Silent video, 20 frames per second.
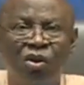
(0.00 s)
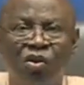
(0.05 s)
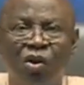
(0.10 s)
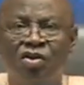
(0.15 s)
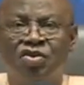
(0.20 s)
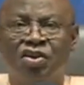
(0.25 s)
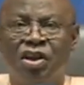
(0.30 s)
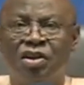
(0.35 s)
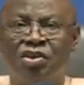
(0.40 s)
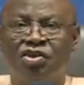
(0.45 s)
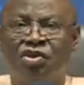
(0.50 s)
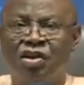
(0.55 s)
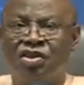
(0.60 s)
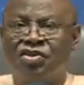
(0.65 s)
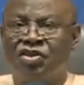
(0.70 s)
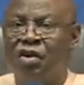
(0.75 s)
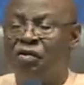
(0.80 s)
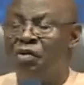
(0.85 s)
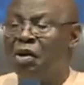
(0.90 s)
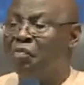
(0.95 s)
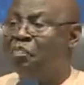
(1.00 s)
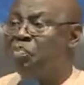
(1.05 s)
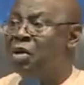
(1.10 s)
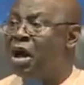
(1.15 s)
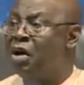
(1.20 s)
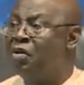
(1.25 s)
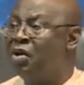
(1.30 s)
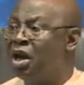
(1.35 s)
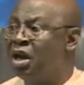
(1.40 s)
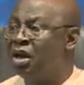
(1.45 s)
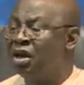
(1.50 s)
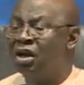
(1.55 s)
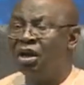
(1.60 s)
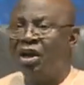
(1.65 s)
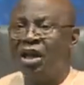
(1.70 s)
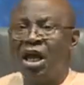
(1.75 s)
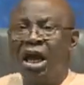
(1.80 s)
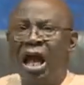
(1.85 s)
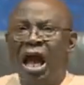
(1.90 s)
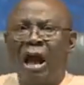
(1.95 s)
Those entrusted with power
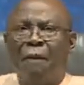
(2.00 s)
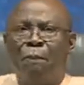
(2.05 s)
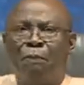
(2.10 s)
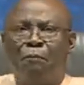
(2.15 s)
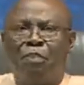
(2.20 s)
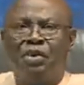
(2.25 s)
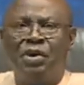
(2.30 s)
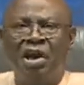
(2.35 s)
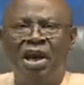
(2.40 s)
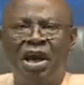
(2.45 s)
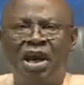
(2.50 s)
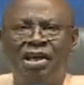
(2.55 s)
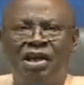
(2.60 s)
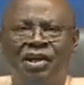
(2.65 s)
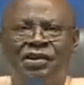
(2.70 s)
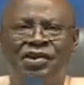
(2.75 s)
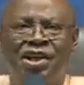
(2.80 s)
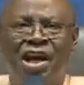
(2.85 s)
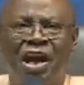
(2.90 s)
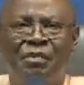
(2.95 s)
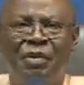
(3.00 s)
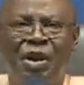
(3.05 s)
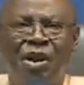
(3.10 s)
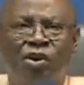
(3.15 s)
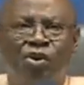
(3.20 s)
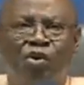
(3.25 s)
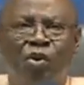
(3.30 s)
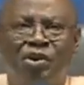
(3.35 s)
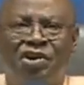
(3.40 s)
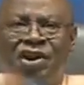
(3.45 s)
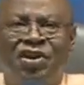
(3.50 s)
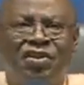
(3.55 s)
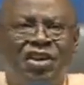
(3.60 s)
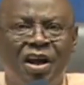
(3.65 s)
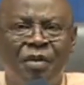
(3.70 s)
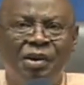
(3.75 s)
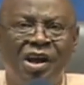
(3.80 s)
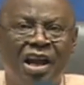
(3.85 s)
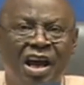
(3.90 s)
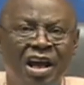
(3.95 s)
appear determined to
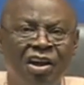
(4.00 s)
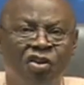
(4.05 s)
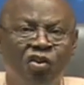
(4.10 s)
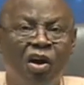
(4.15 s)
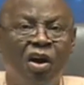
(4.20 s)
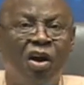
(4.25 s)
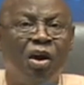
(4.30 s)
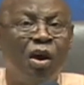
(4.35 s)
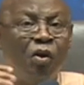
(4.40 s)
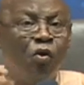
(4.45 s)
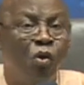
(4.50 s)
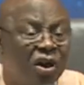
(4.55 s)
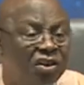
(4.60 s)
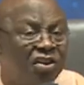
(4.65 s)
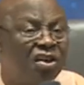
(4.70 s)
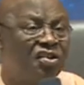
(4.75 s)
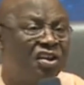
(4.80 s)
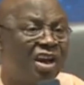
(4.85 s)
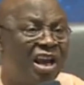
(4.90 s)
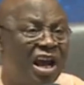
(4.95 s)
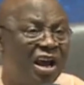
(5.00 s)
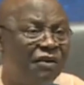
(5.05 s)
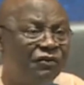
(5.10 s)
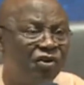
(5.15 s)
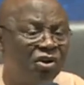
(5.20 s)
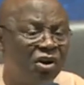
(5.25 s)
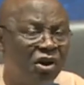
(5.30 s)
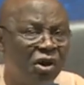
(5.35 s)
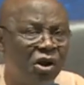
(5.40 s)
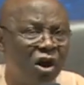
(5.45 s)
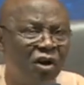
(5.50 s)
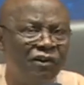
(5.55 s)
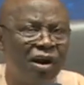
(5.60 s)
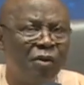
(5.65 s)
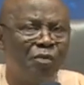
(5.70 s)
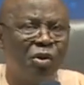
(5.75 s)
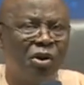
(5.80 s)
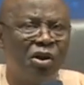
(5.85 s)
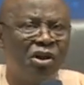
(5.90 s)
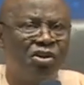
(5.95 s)
destabilize what is left of
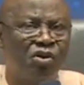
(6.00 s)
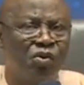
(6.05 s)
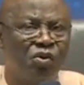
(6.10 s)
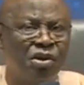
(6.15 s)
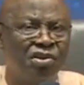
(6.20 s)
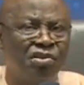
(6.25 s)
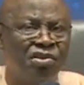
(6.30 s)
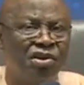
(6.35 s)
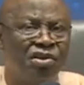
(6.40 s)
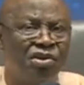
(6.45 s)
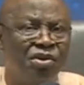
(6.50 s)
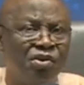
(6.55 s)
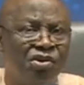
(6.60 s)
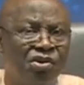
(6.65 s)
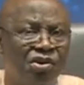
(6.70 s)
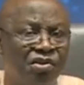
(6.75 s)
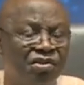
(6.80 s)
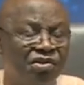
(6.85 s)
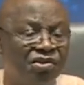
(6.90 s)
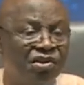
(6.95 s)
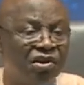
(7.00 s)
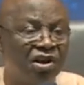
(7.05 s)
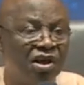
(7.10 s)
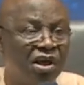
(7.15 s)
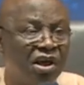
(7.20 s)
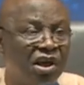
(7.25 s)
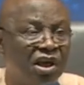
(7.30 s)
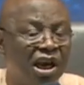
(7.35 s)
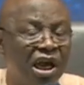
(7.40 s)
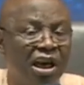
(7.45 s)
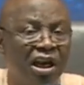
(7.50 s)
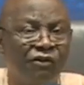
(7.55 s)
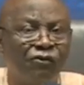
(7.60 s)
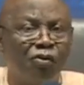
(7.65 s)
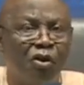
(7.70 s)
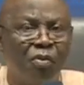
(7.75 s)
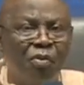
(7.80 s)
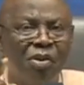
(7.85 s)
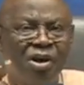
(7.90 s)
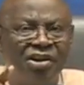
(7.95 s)
our political institutions and
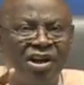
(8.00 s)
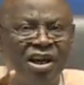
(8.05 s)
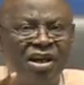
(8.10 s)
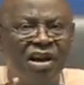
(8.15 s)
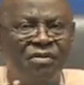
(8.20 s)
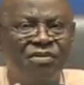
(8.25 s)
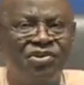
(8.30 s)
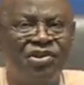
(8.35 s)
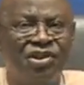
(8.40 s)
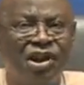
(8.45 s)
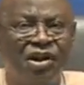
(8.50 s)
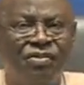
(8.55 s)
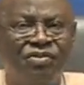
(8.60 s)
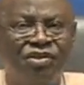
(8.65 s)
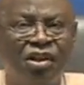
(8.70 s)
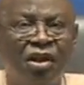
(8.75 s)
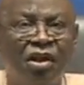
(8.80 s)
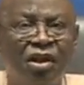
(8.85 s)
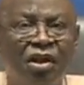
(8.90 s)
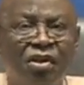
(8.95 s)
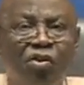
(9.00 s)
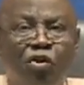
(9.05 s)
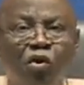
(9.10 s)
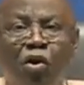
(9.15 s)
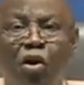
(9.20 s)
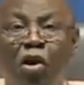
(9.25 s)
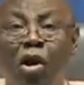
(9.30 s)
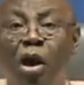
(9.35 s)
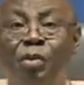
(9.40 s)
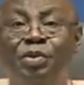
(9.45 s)
have committed themselves to